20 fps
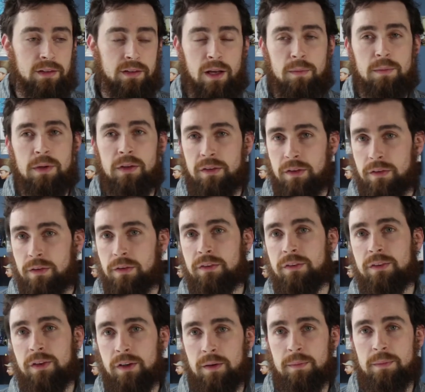I'm using those
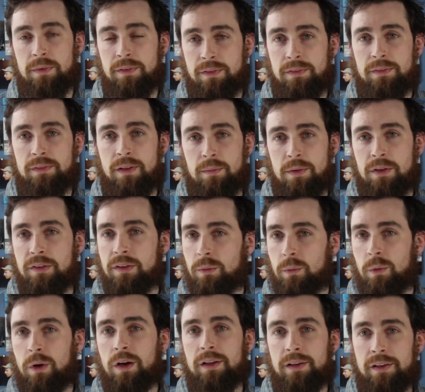terms, I'm using
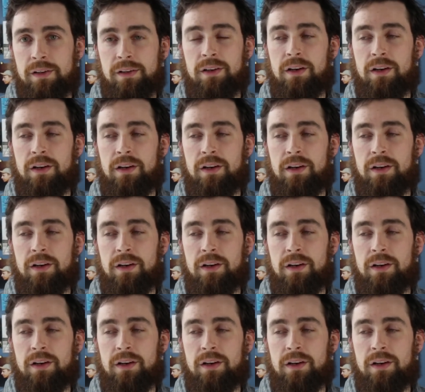wallet and